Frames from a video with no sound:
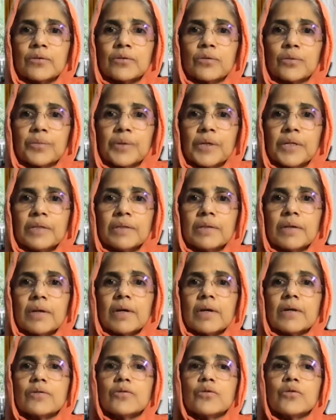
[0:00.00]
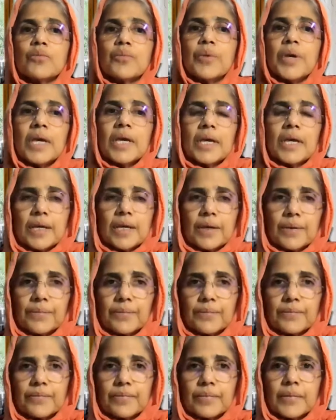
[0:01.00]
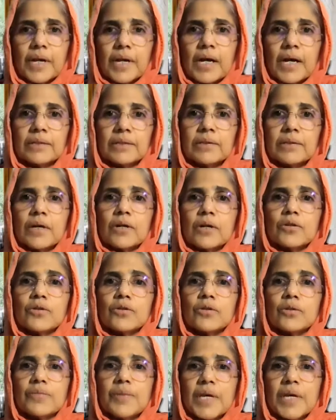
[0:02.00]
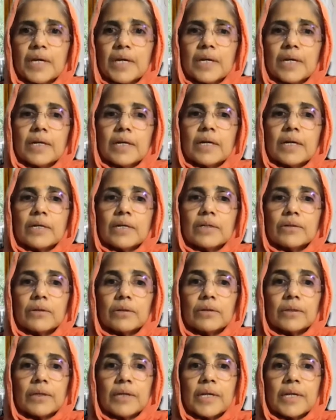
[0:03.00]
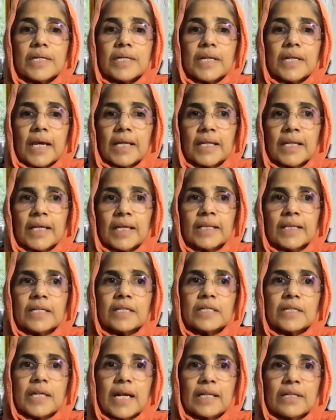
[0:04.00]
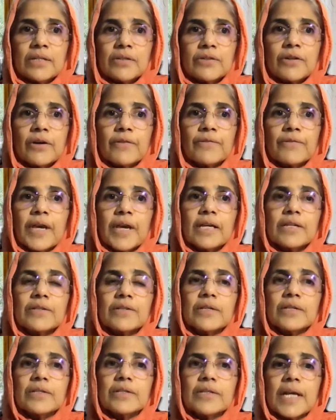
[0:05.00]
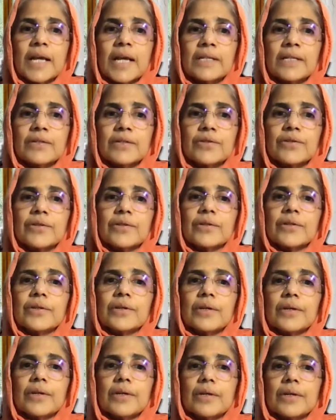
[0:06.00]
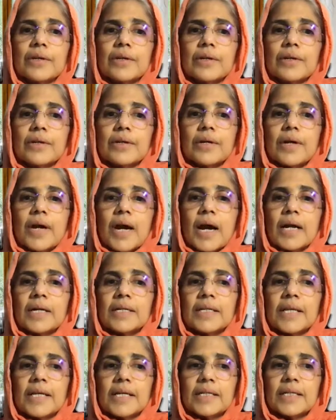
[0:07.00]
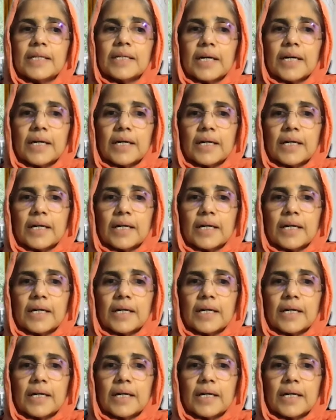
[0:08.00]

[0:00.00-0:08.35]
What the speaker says: means to be, as to be. So retaining the sense of existence, and then